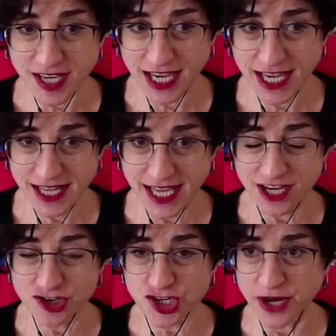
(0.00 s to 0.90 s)

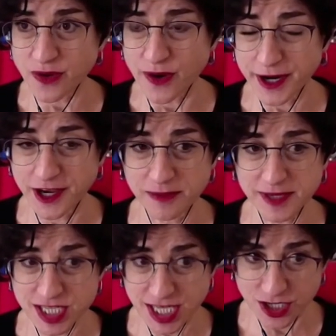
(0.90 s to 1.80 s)
in general
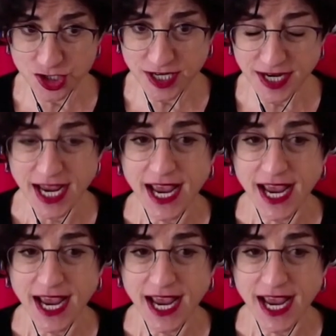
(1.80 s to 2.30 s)
argumentation.